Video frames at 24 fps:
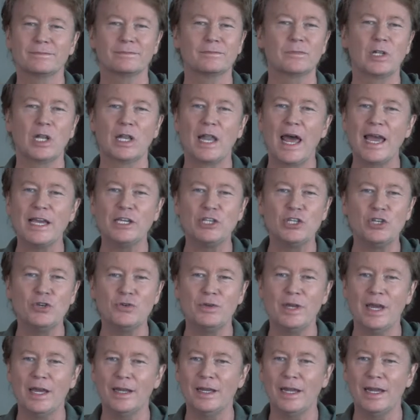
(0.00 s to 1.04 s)
likes you
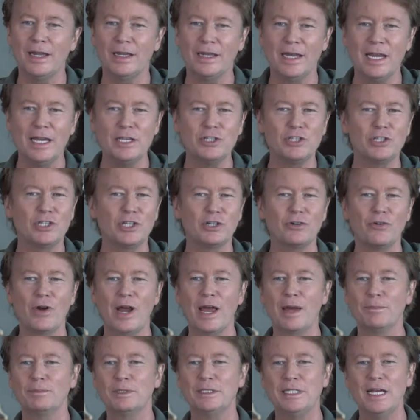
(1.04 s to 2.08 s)
get in
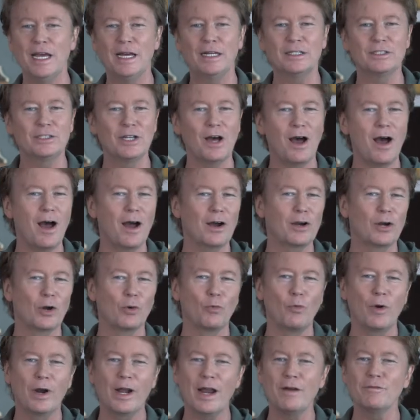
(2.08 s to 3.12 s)
Instagram, TikTok, or
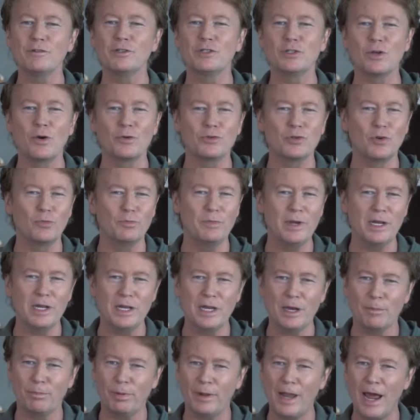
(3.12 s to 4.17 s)
whatever social
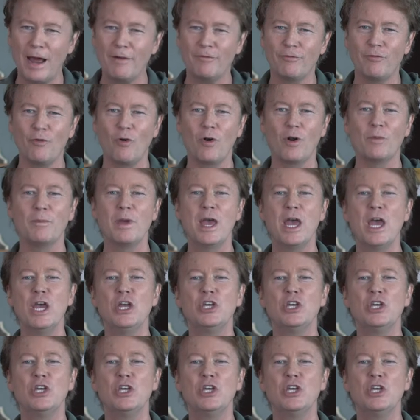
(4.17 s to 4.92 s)
media platform,